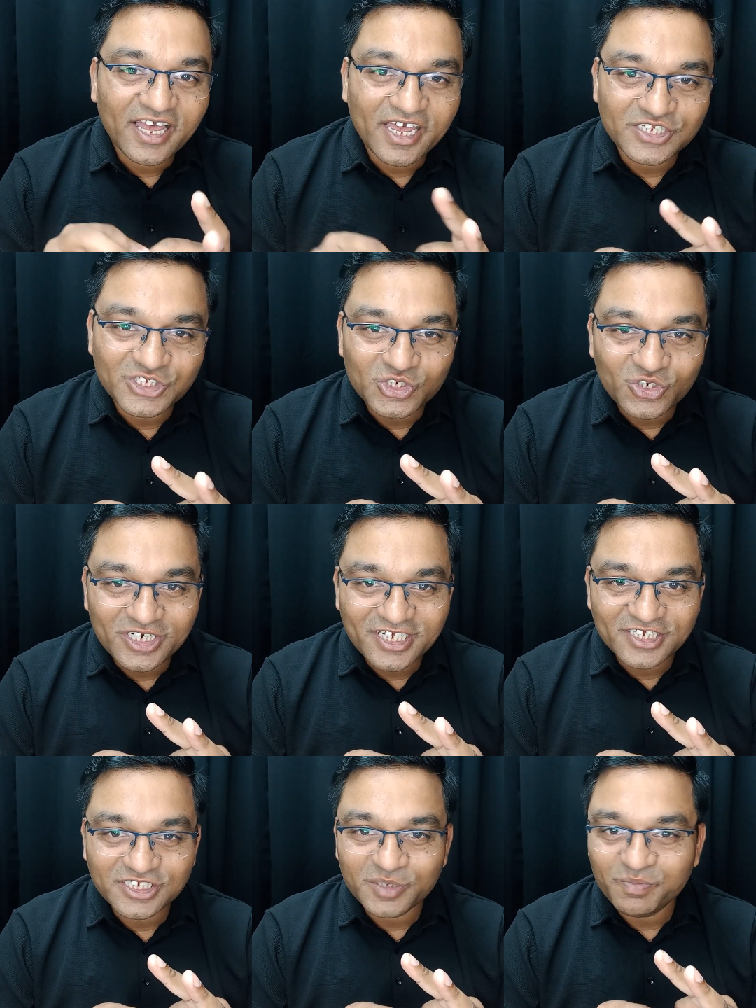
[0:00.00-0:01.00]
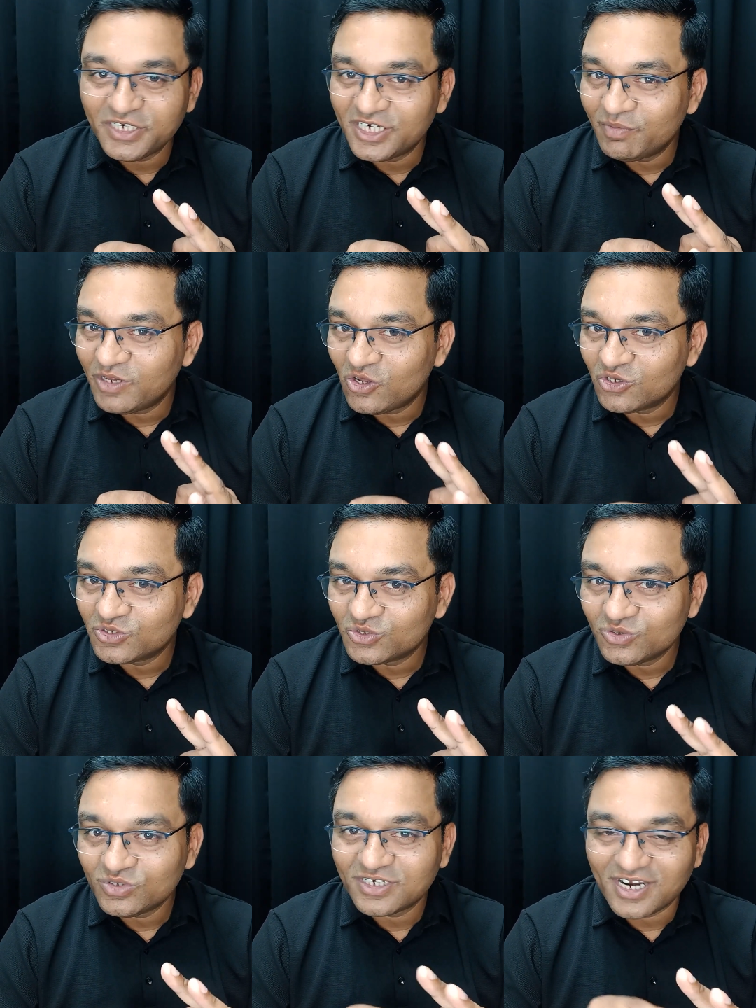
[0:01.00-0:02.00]
HGOT, HGPT belongs
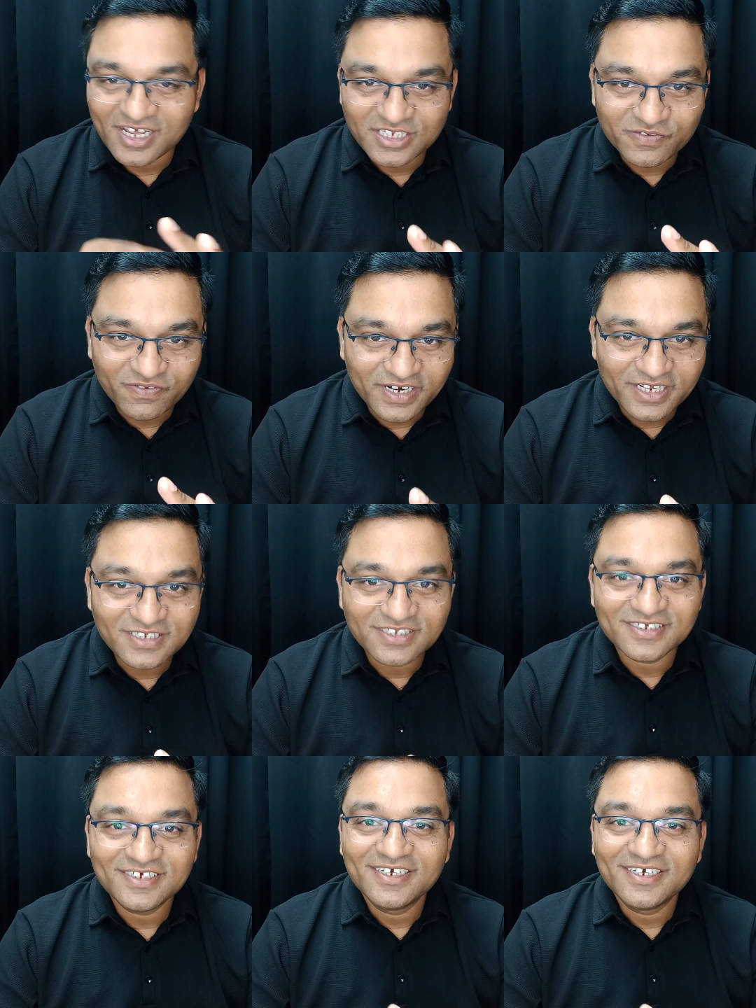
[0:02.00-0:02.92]
to transferase,